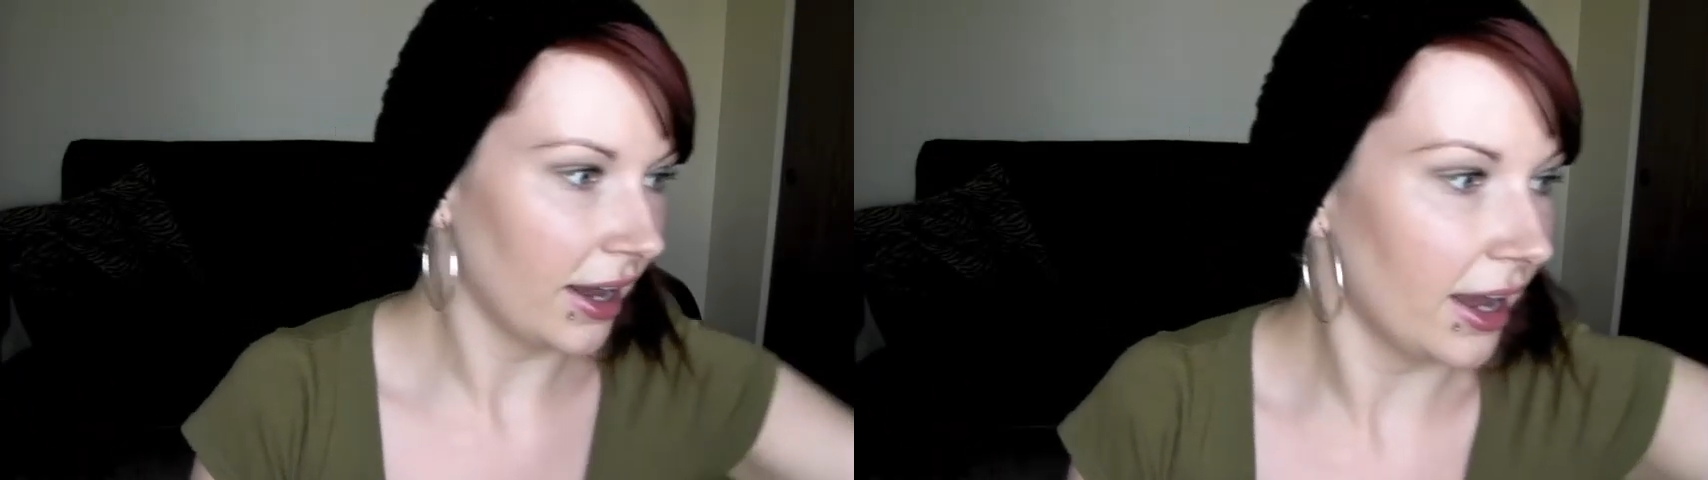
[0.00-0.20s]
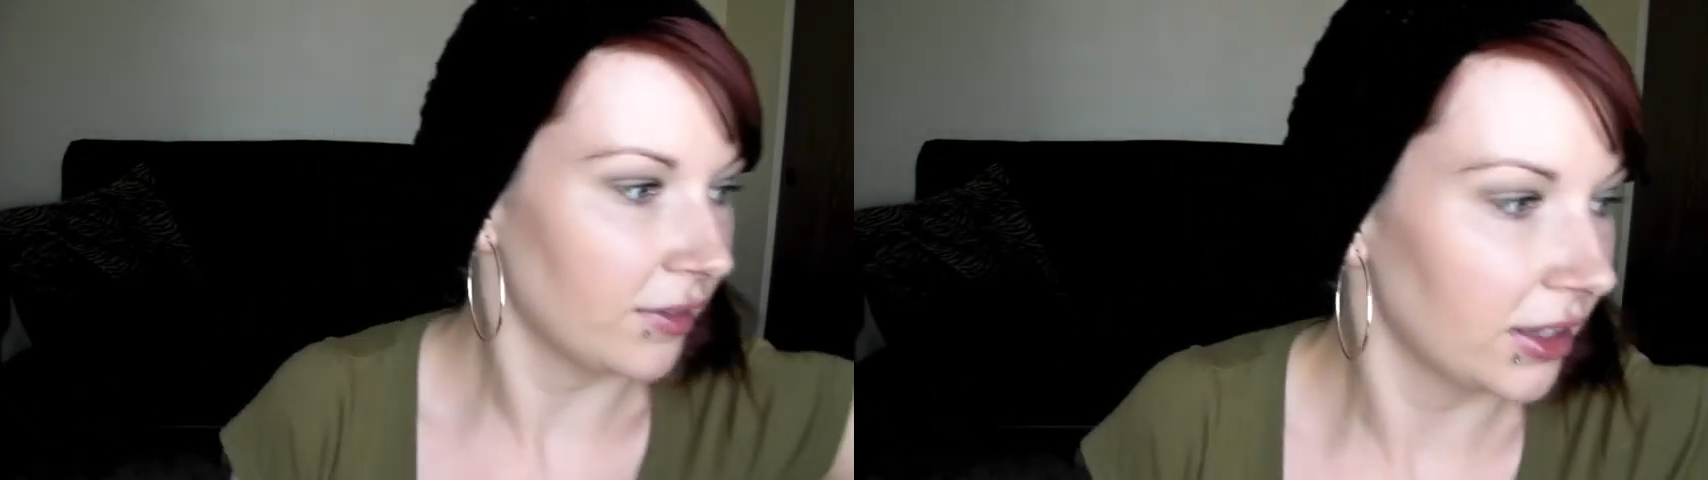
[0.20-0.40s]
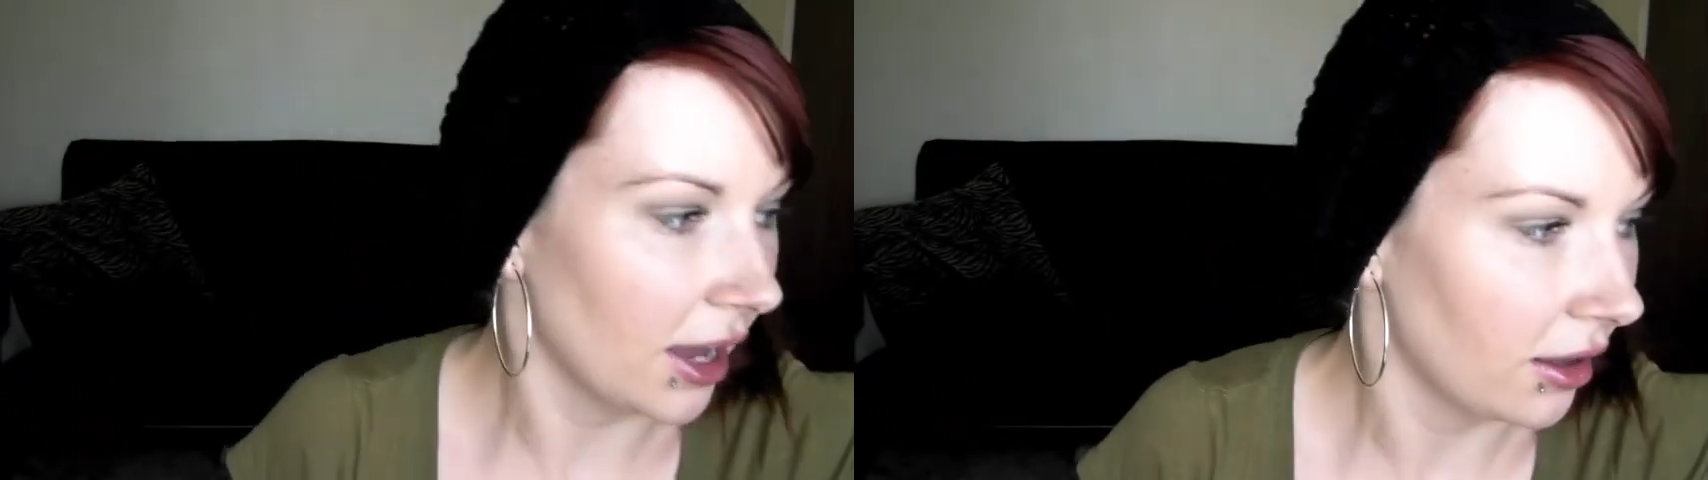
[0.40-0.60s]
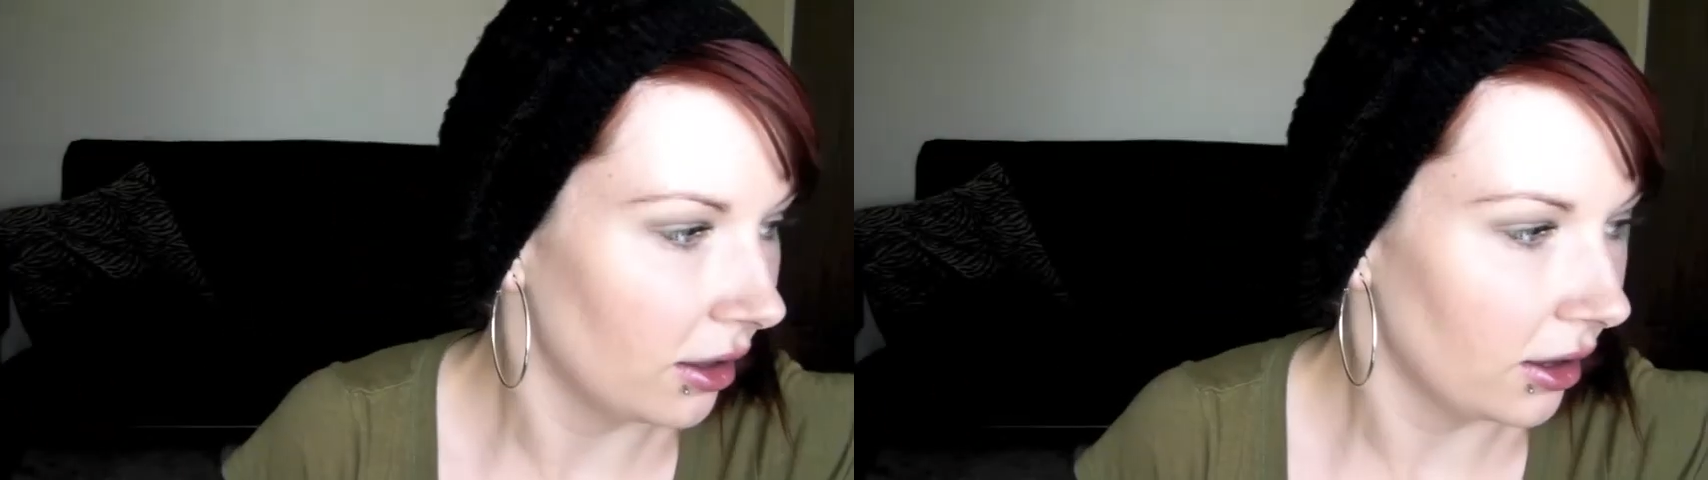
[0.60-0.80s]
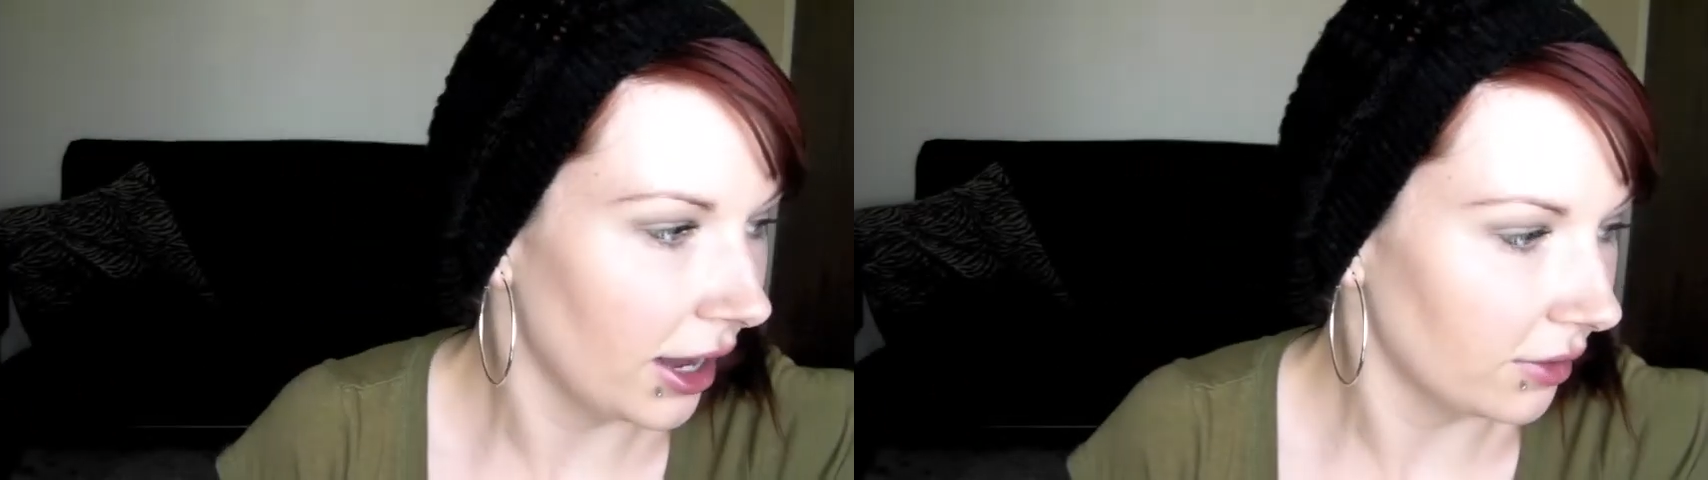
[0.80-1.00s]
I have a
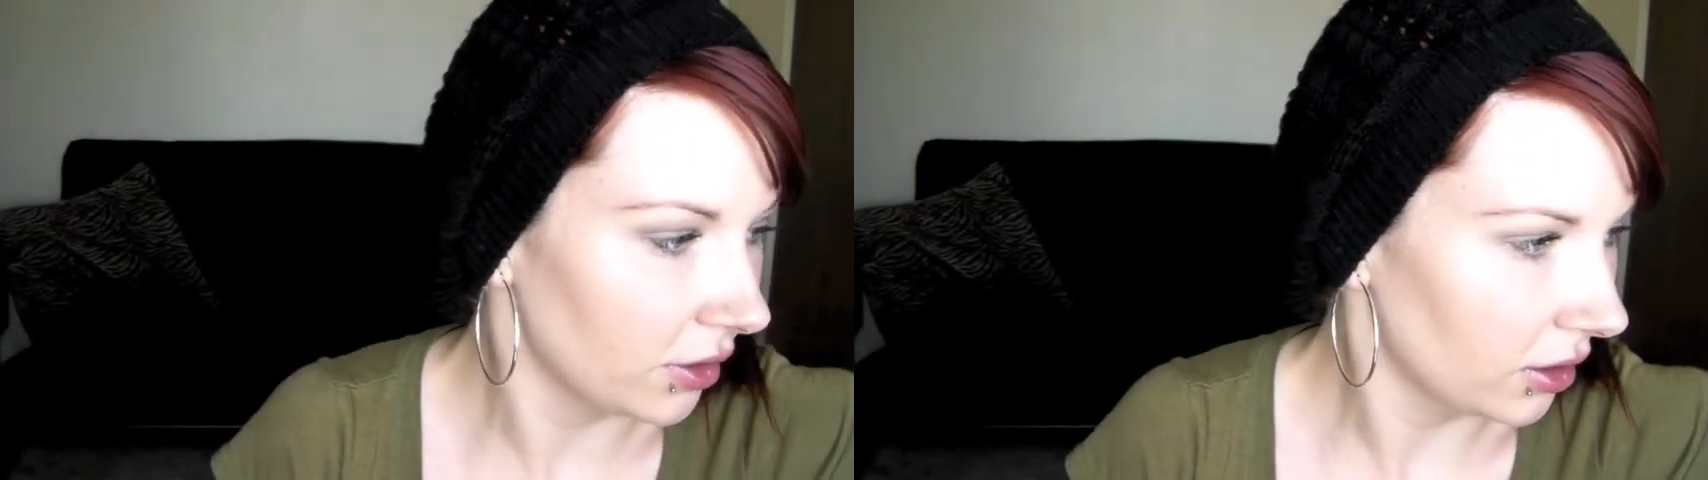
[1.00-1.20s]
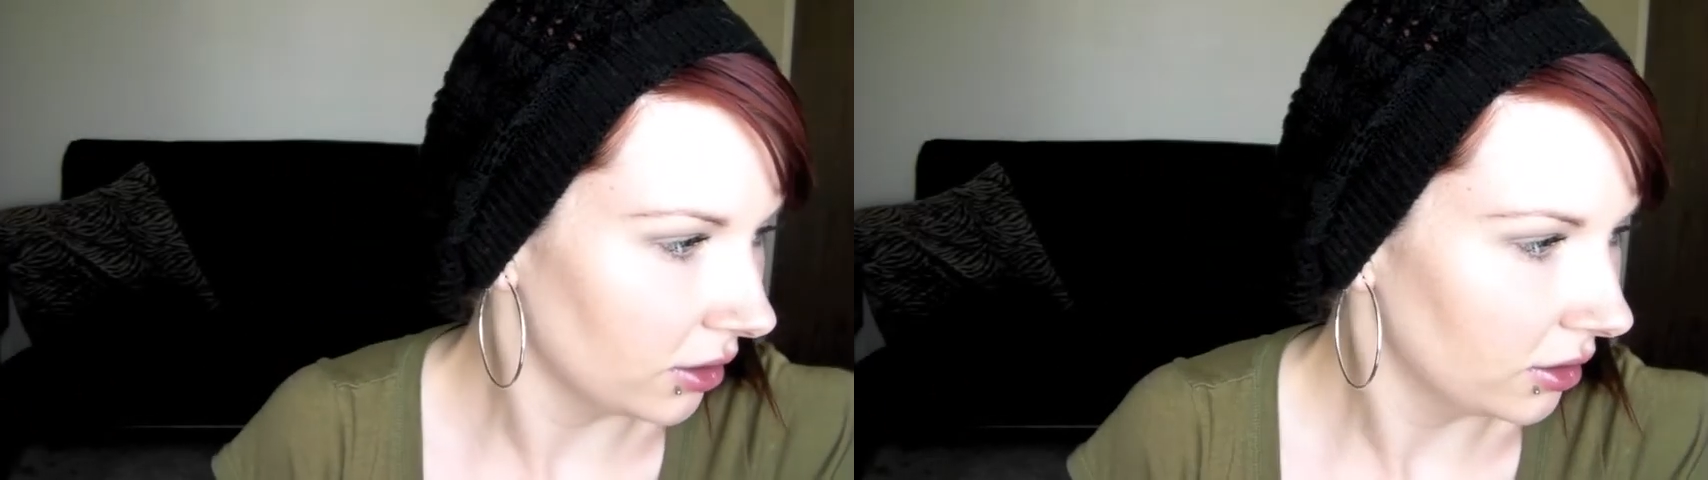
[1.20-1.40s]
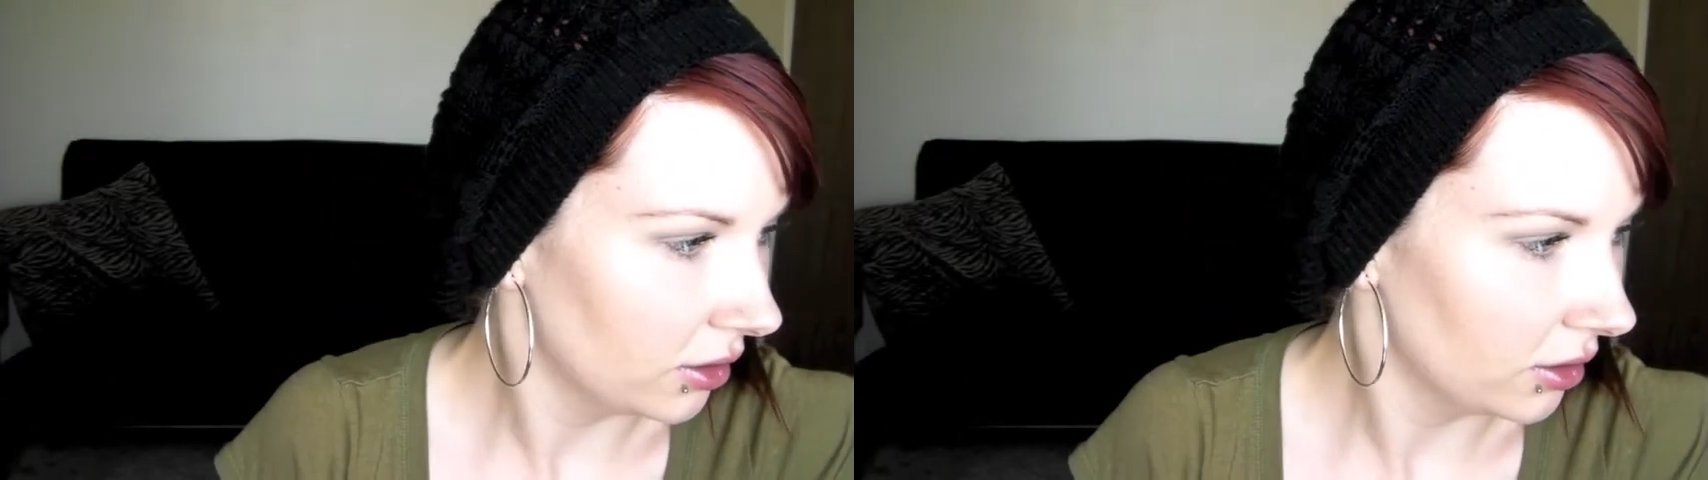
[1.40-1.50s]
I have a